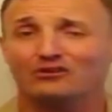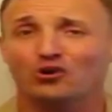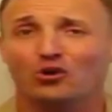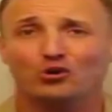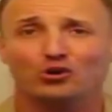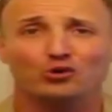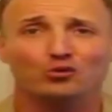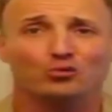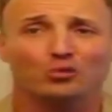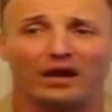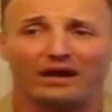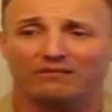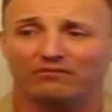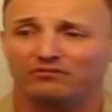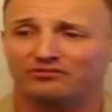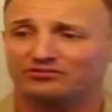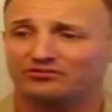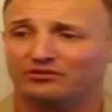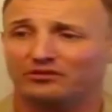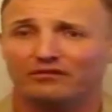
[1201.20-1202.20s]
know you
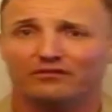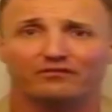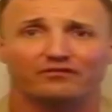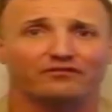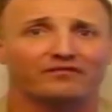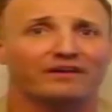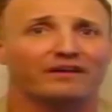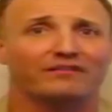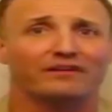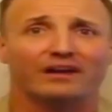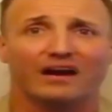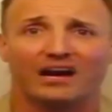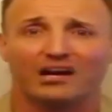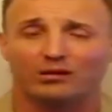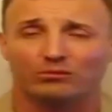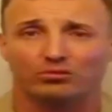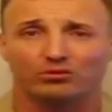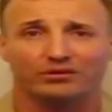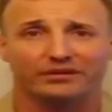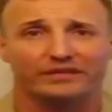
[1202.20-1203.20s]
have served very
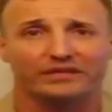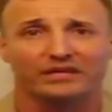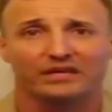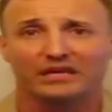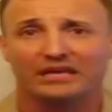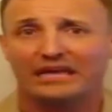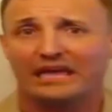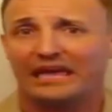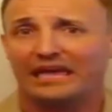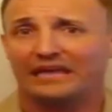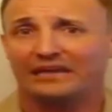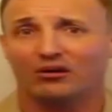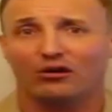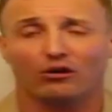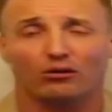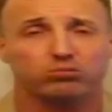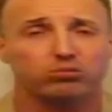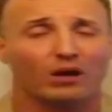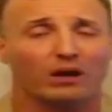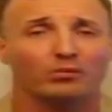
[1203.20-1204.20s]
honorably and
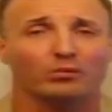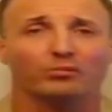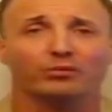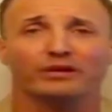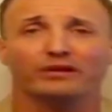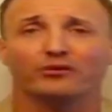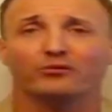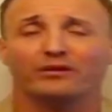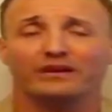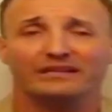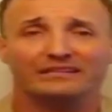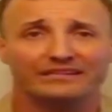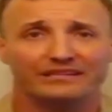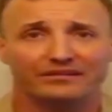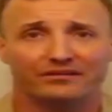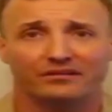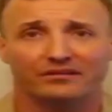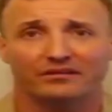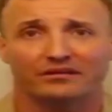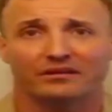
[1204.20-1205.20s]
are probably a great
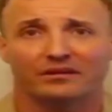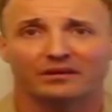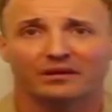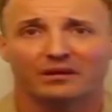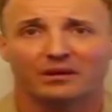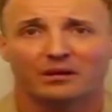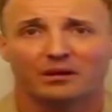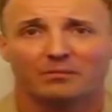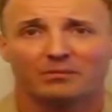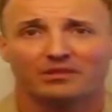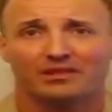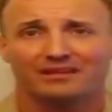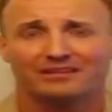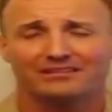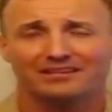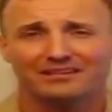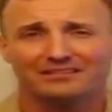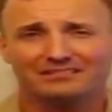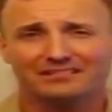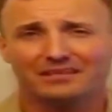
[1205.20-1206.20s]
leader. But that
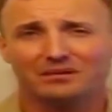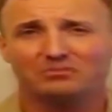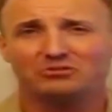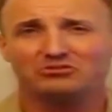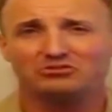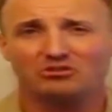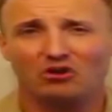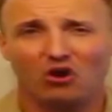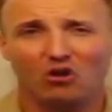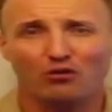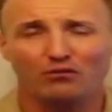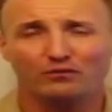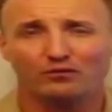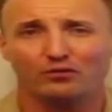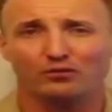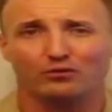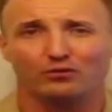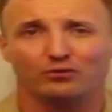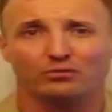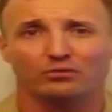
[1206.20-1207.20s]
doesn't absolve
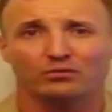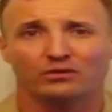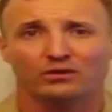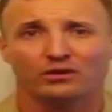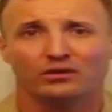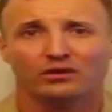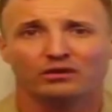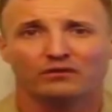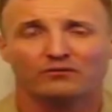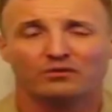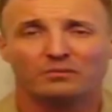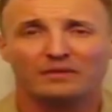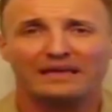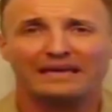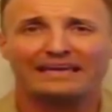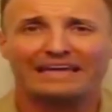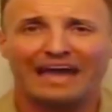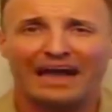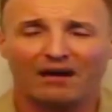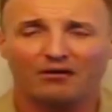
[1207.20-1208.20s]
you from the
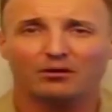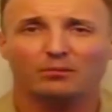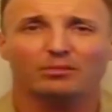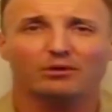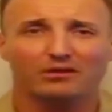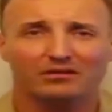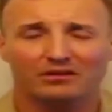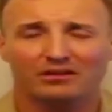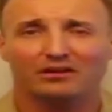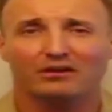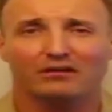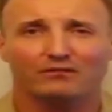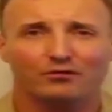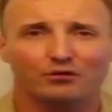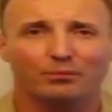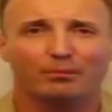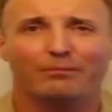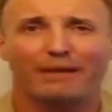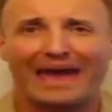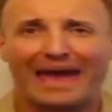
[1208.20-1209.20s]
accountability of
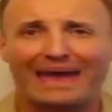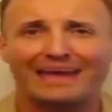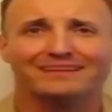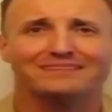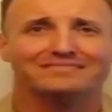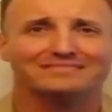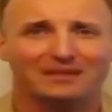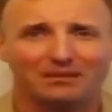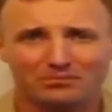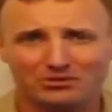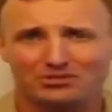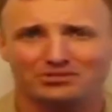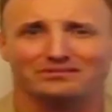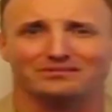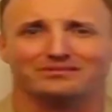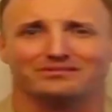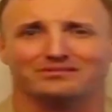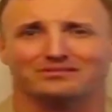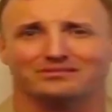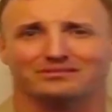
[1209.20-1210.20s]
your bad
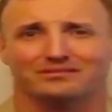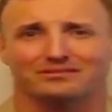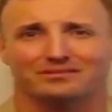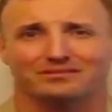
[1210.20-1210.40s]
assumptions.